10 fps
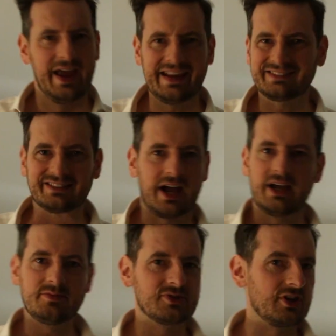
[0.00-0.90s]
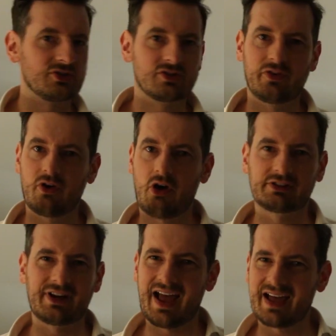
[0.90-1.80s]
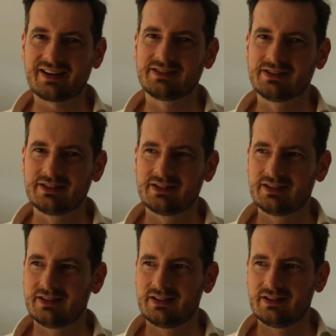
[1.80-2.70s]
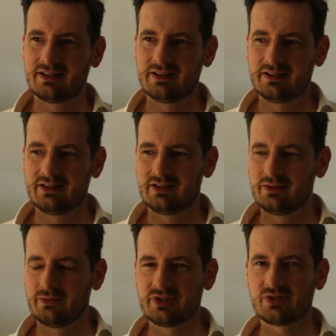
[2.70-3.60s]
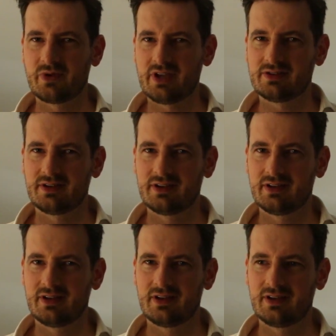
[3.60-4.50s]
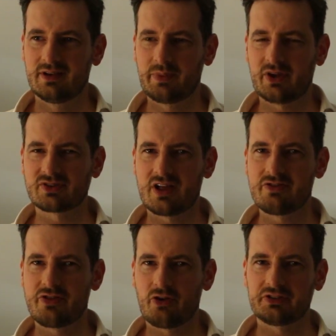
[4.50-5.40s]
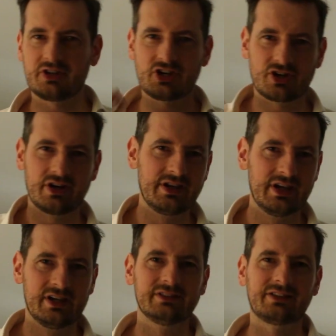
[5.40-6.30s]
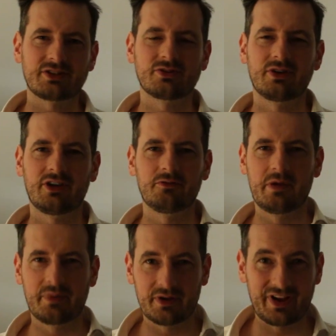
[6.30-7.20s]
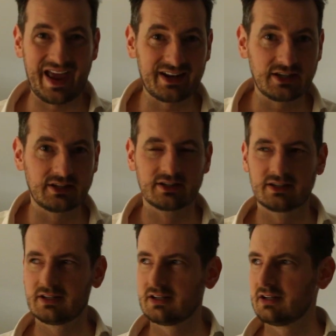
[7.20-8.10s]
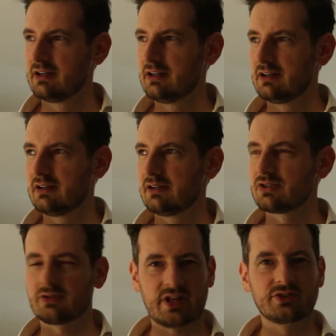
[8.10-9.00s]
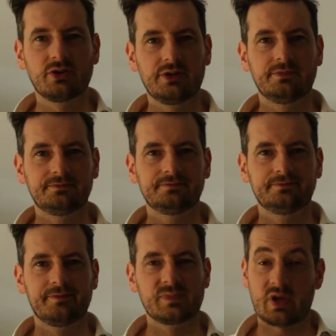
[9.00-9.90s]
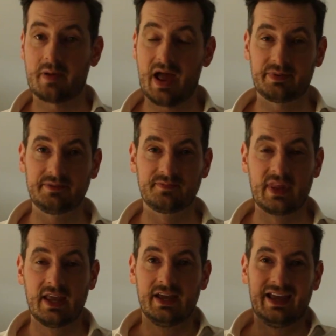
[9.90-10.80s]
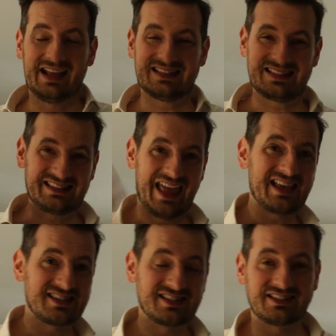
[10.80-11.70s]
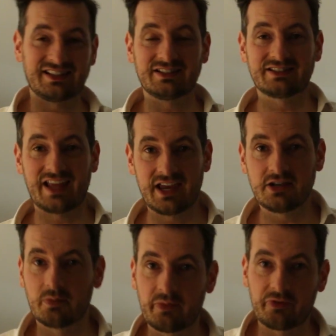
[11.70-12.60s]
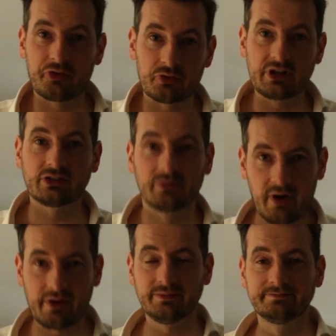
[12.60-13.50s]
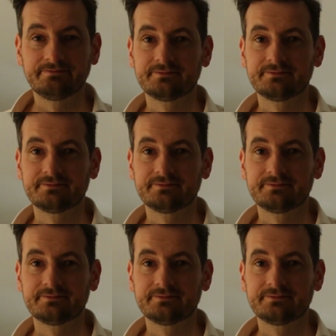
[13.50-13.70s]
At times I just forgot that I had it. Which is weird, because I thought initially that's going to give me a bit of a headache. So that's good. So I'm happy. It's test day number three tomorrow.